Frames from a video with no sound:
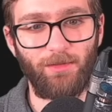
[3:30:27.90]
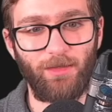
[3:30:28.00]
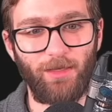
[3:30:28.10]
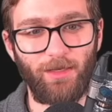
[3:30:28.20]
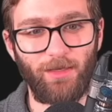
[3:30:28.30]

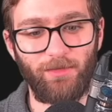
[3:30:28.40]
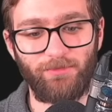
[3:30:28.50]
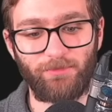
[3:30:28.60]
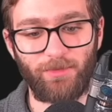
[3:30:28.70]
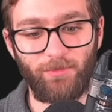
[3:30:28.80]

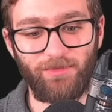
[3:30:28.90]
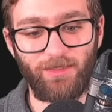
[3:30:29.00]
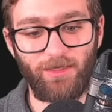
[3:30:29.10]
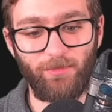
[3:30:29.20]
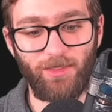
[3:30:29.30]
Scrape
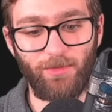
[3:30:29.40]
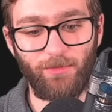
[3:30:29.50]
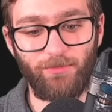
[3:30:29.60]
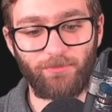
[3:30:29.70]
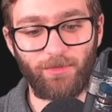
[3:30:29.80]

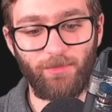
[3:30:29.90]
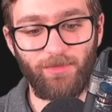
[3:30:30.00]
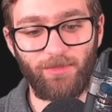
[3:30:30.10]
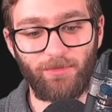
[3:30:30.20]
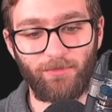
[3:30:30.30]
timeout,
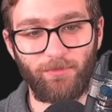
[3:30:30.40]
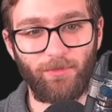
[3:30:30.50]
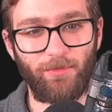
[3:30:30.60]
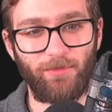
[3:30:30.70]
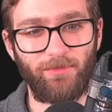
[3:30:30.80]
scraping
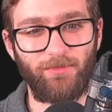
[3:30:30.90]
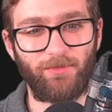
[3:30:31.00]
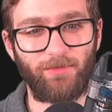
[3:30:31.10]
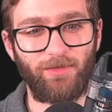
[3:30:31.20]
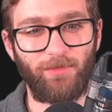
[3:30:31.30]
interval, doesn't
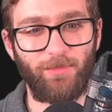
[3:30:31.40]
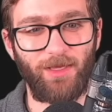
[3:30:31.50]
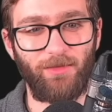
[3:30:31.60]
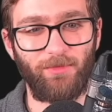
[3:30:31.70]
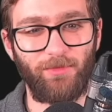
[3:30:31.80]
really
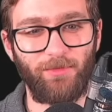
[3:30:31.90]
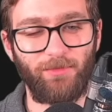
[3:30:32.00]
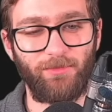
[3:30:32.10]
matter.